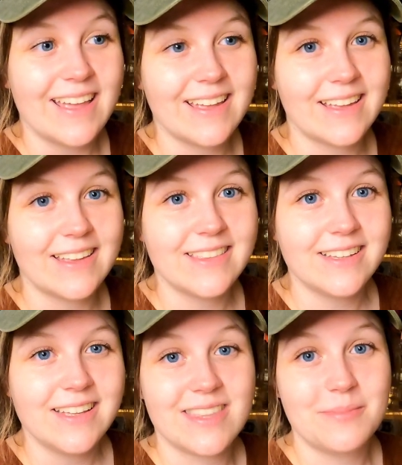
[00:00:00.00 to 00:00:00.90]

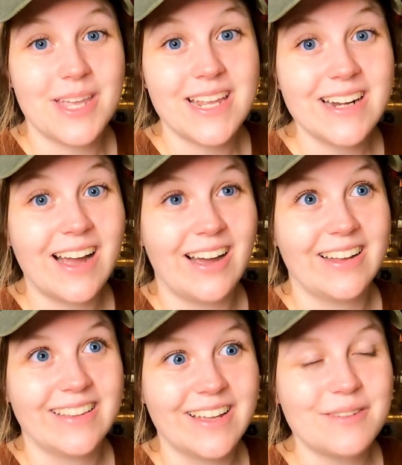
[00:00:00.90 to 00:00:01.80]
And the main
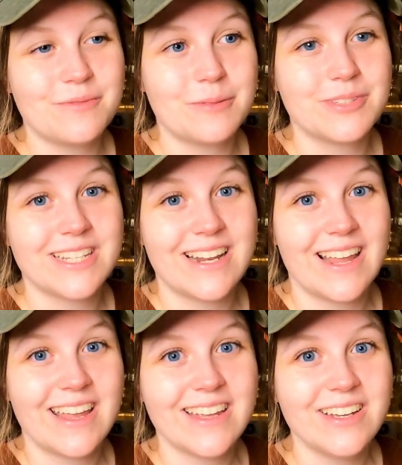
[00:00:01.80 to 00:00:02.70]
highlight from
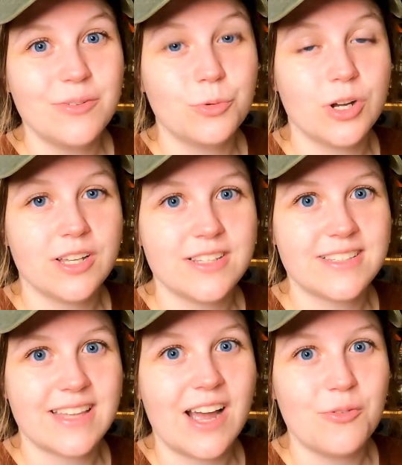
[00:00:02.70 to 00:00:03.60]
today was
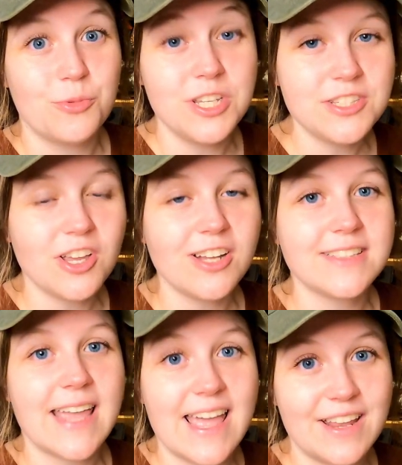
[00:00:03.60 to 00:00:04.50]
that we saw
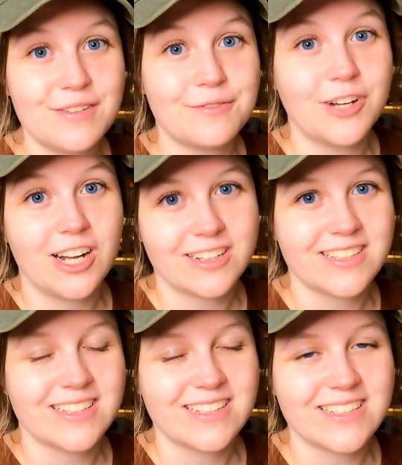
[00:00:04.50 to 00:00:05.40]
10
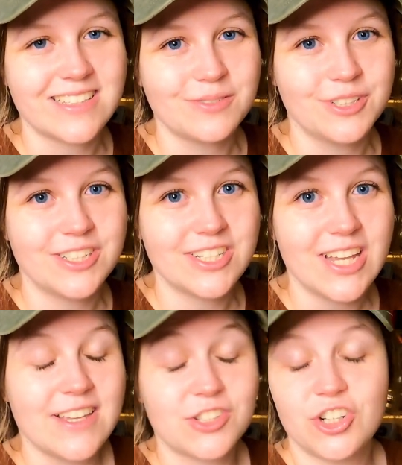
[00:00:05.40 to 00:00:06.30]
foxes, which
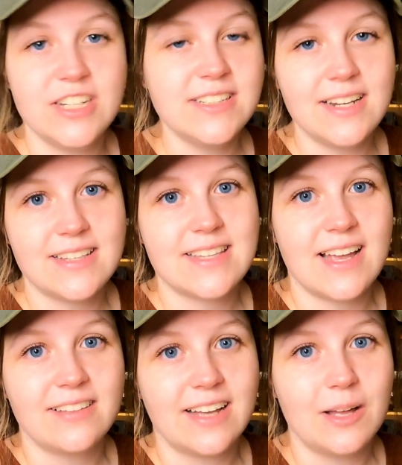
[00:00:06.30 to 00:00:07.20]
is crazy to say
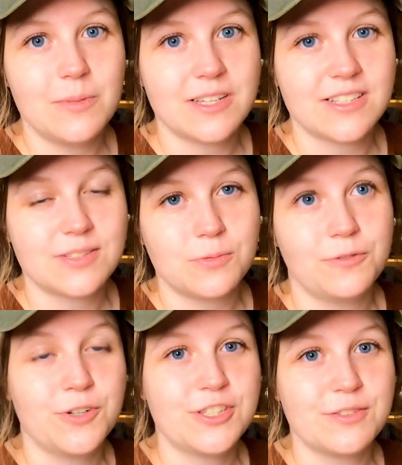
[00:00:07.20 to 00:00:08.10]
out loud because, well,
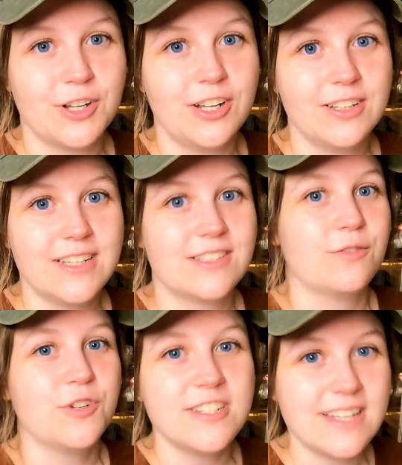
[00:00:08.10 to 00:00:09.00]
first of all, it's the
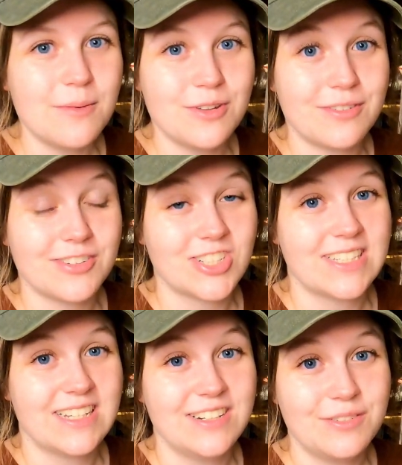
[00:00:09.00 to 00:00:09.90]
first time we've ever
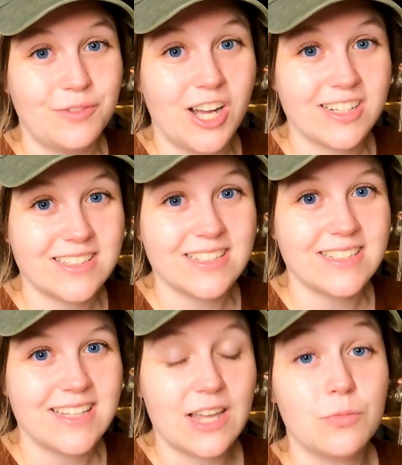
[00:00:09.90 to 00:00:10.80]
seen
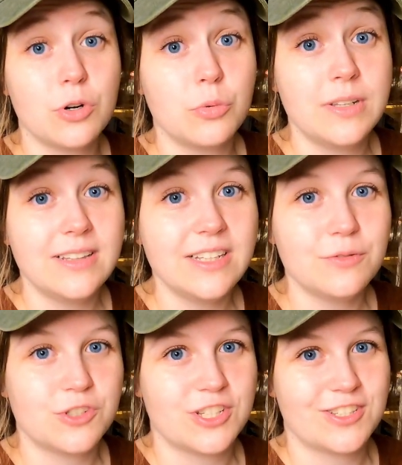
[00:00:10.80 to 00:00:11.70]
foxes. And where we live,
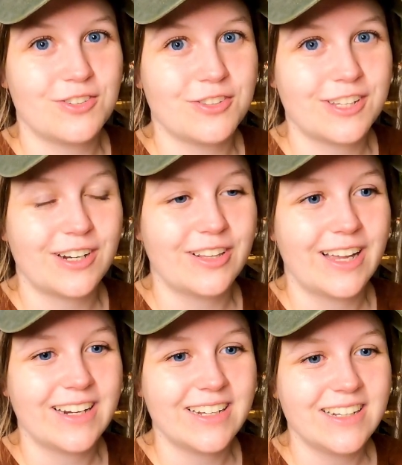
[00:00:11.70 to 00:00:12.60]
which is in North
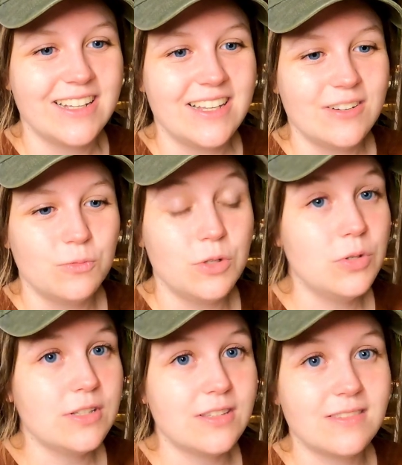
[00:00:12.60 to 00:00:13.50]
Carolina, we
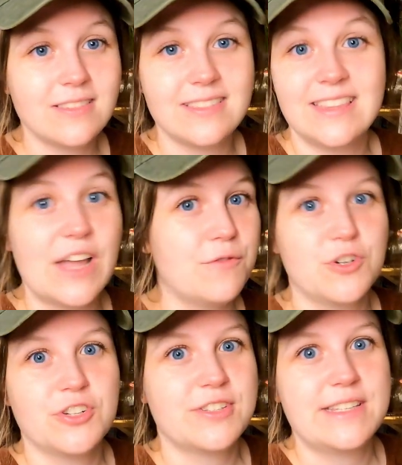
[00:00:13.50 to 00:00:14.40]
would
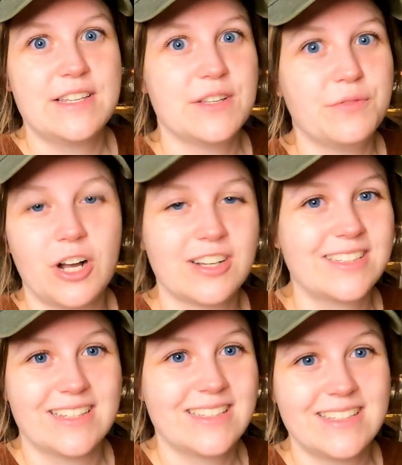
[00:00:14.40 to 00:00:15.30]
never see
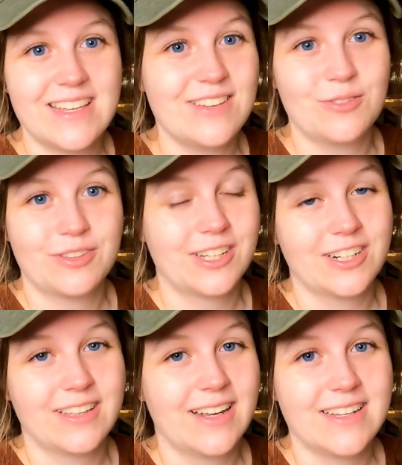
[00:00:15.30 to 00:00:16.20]
foxes in North
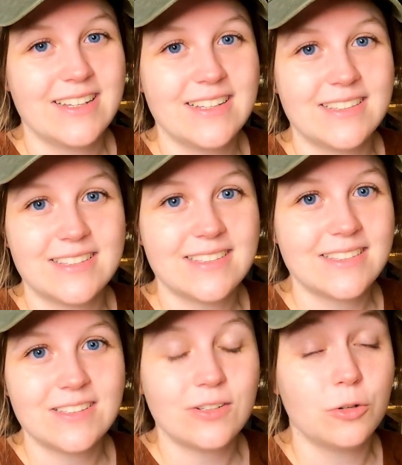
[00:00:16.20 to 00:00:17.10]
Carolina. It's
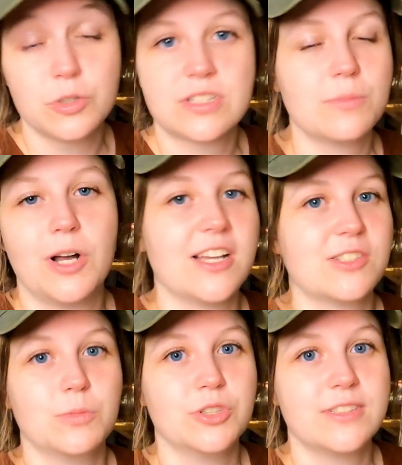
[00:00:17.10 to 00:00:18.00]
almost
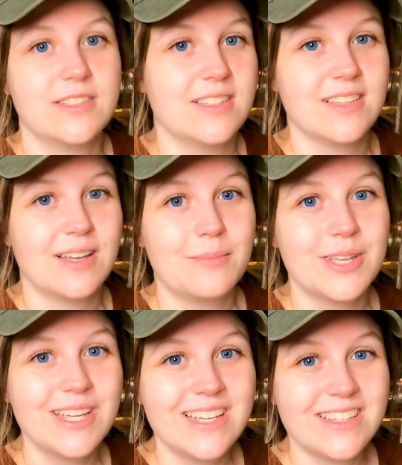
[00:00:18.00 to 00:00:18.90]
impossible to see them.
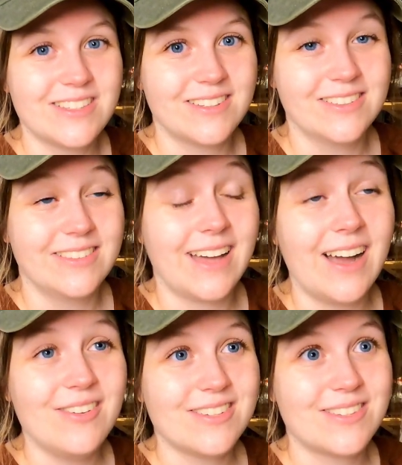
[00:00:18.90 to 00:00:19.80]
So
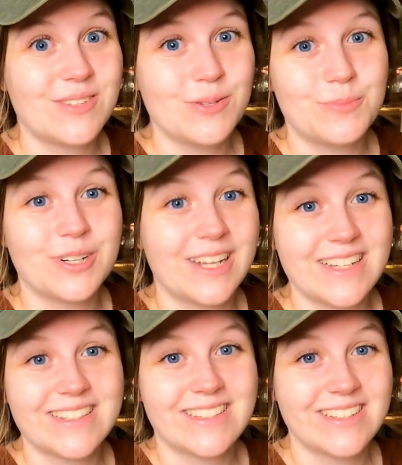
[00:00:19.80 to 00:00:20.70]
that was super
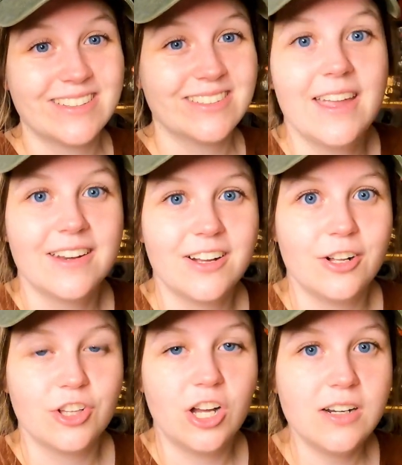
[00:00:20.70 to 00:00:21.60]
nice too. And
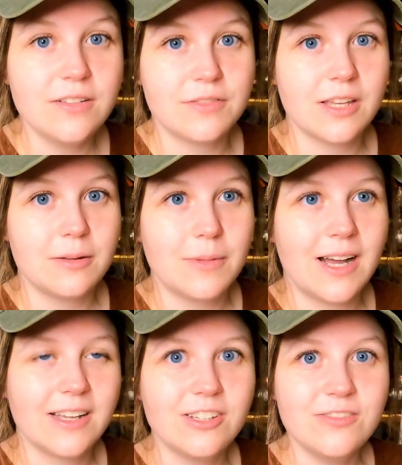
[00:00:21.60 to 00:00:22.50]
a lot of them,
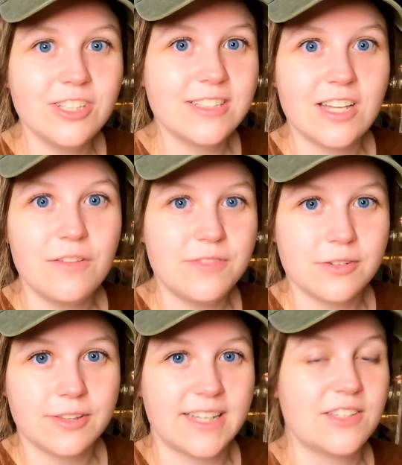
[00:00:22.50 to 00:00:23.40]
I couldn't really tell if they
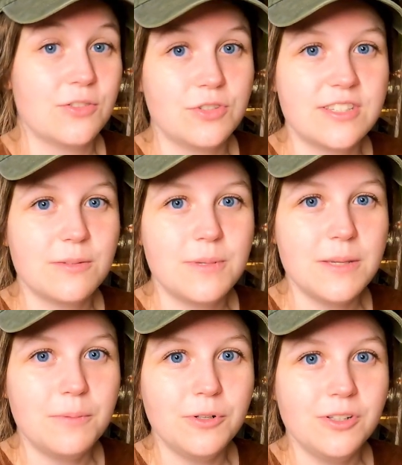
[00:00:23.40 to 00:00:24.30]
were like used to
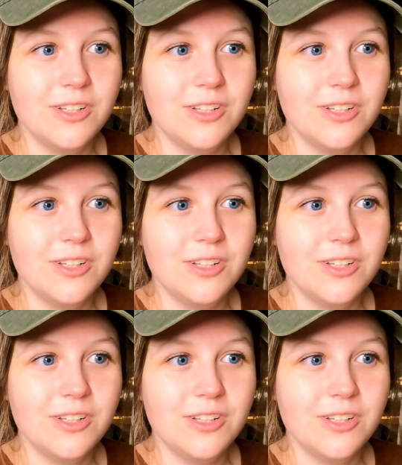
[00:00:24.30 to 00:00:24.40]
people